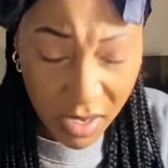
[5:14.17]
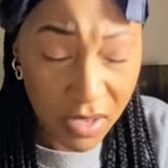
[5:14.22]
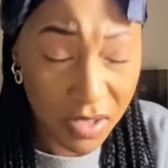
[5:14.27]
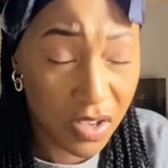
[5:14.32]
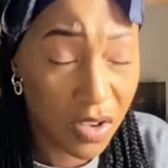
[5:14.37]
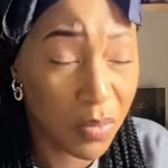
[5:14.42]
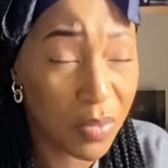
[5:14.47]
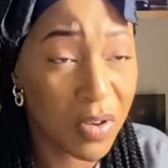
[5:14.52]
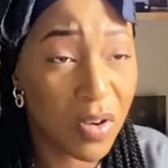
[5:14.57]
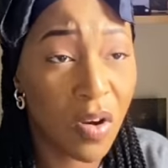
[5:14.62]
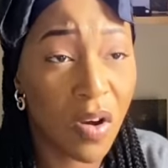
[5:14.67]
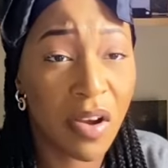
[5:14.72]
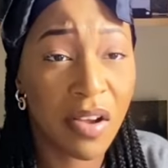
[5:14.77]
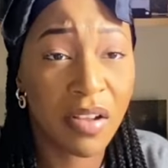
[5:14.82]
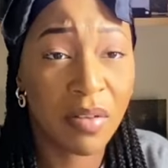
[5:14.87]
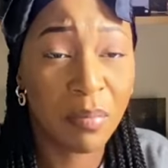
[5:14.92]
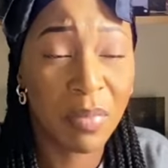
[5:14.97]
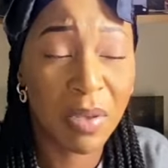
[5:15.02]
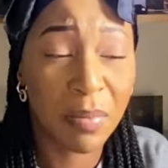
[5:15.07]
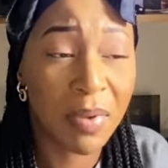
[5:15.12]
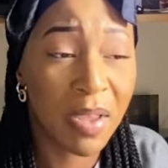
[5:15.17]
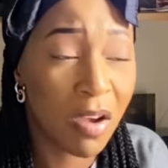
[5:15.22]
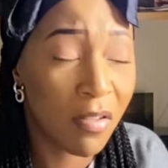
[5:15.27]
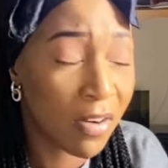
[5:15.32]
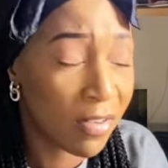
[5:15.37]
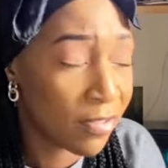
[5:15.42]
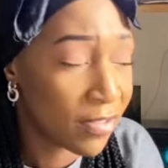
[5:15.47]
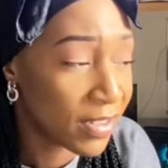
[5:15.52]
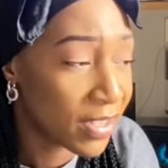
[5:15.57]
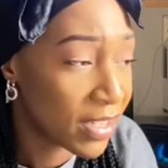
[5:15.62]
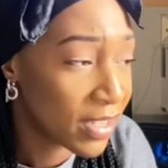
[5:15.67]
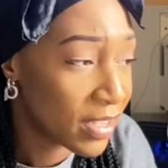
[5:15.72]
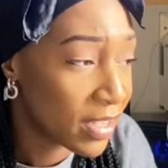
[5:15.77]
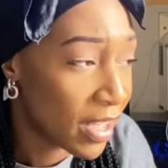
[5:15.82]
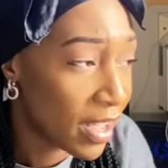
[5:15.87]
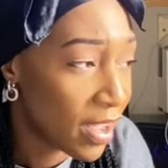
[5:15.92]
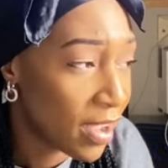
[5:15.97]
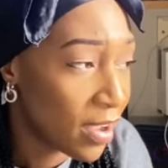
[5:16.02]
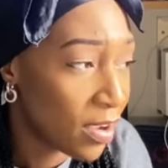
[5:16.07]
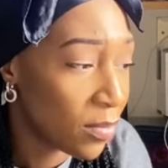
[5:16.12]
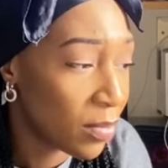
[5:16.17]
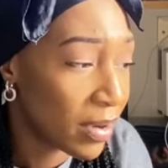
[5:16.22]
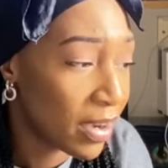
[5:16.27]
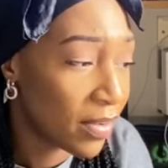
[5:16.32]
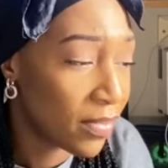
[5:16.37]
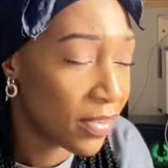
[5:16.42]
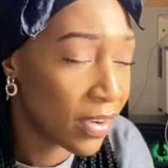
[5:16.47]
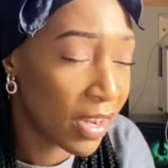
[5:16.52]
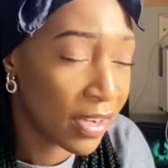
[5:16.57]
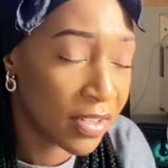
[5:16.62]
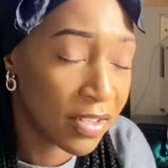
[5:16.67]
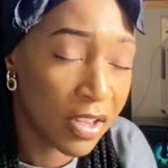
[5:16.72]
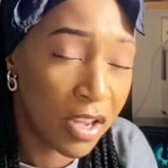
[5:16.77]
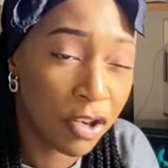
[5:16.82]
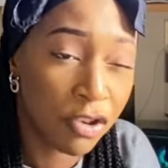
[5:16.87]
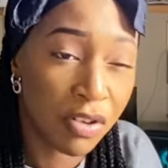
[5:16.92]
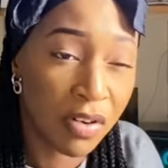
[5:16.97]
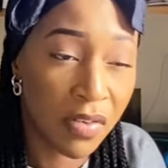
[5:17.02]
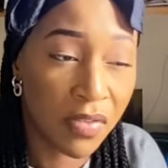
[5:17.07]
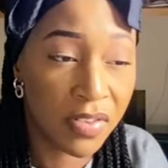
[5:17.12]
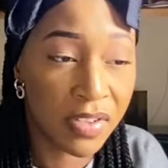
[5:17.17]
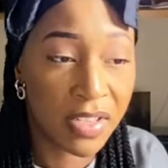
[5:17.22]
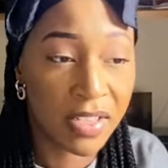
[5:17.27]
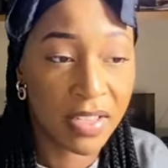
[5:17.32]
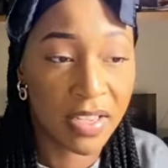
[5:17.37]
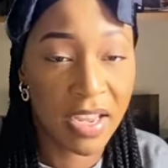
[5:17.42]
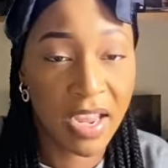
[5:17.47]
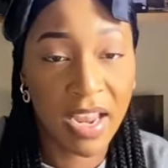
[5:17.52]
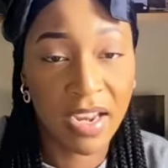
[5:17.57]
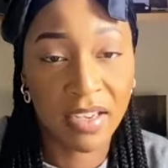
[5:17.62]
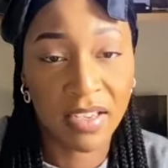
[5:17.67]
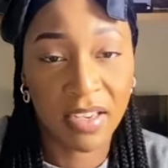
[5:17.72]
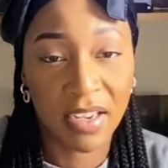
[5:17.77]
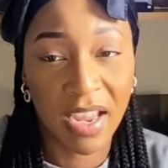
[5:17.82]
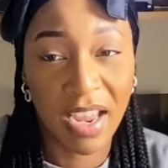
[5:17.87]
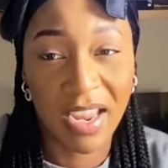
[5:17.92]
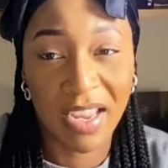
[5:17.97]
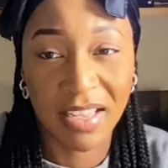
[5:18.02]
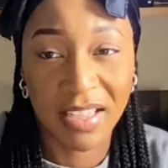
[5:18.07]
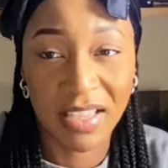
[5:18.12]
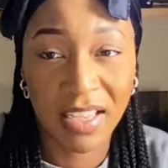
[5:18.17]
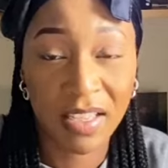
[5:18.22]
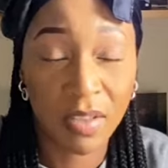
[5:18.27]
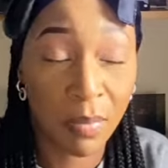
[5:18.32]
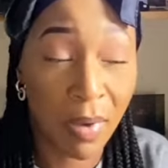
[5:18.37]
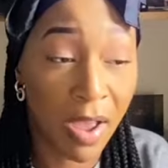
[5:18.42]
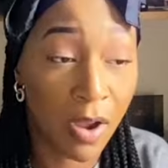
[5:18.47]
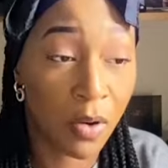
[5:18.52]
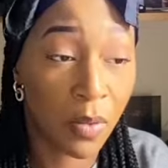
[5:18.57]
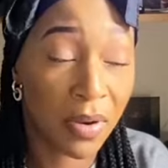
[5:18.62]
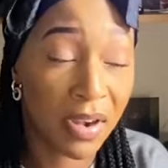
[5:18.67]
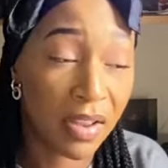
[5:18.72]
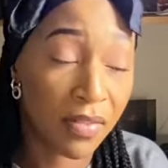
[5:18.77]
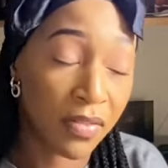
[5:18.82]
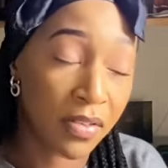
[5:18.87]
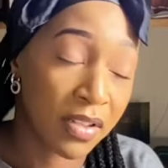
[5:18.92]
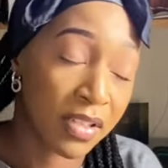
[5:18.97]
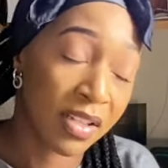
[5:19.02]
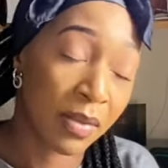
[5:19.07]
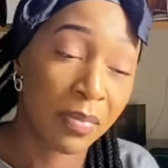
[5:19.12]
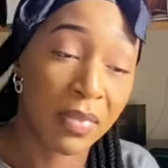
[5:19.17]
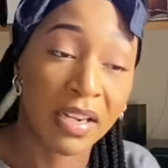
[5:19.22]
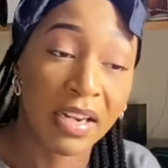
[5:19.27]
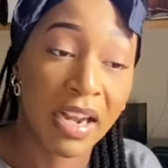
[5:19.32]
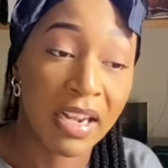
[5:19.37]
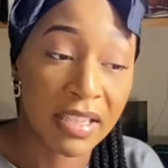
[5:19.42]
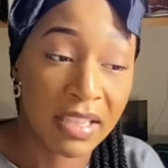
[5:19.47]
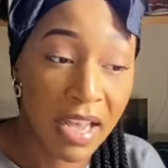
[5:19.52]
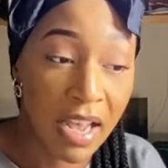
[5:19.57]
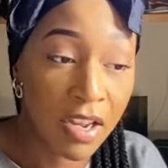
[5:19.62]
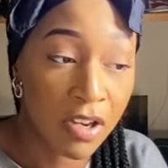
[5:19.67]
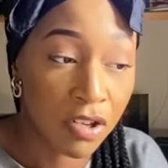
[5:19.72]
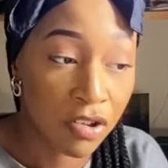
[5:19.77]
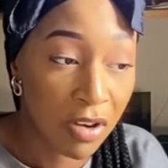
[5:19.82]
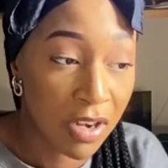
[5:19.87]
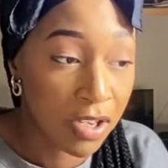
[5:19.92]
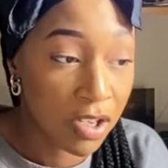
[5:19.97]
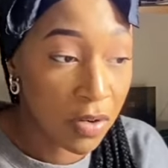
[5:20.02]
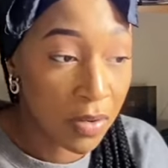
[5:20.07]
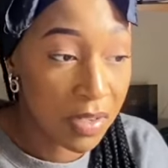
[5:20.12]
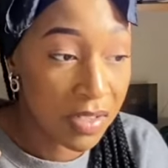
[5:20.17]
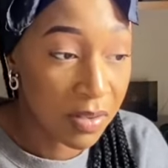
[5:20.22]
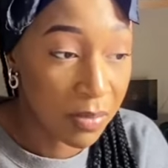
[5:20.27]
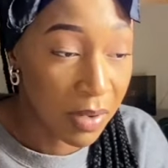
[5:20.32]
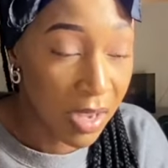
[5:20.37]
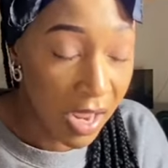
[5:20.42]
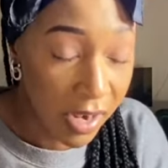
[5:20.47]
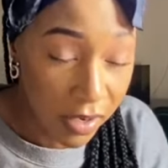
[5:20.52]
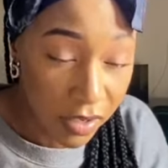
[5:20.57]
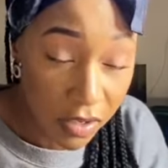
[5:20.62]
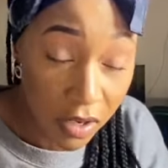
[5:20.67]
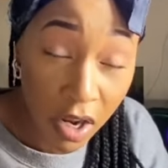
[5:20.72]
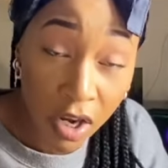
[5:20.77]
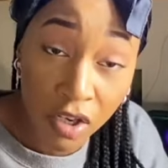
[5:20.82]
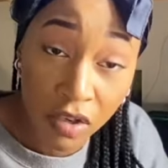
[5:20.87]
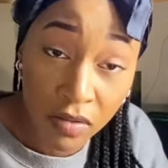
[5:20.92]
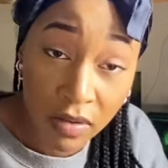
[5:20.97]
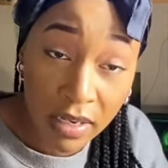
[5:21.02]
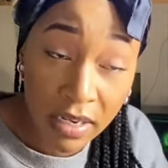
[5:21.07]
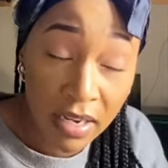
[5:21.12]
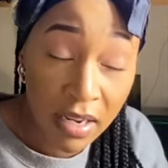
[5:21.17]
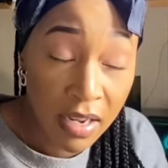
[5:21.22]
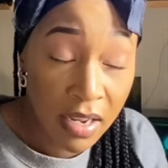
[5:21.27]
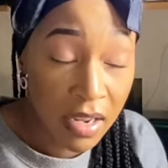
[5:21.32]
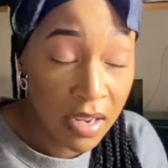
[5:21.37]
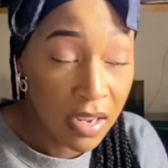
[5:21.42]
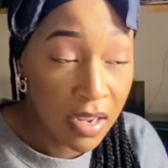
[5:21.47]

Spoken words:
So we got BBL references there, whatever, like surgery references again to get his six pack or whatever, something like that. Drake doing some kind of surgery.